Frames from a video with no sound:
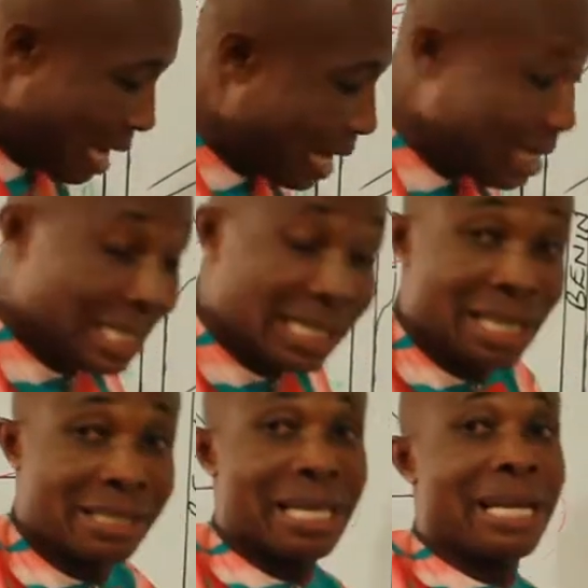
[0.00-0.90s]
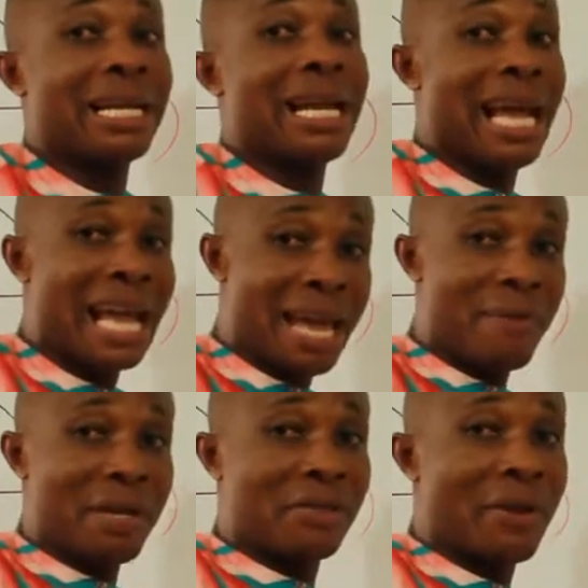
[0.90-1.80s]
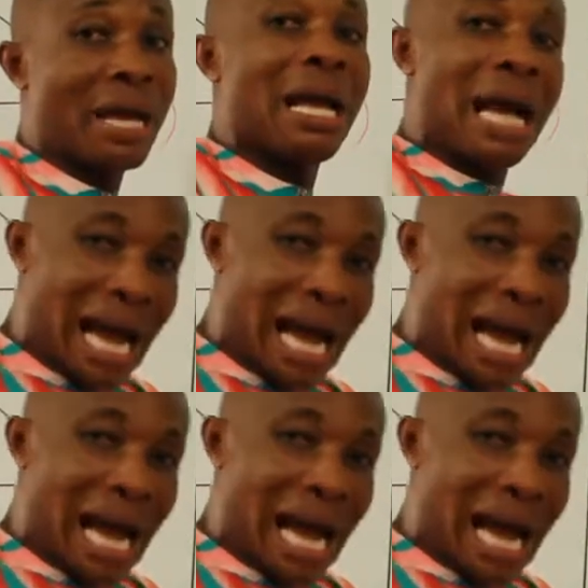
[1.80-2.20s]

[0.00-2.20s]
at the southern hemisphere.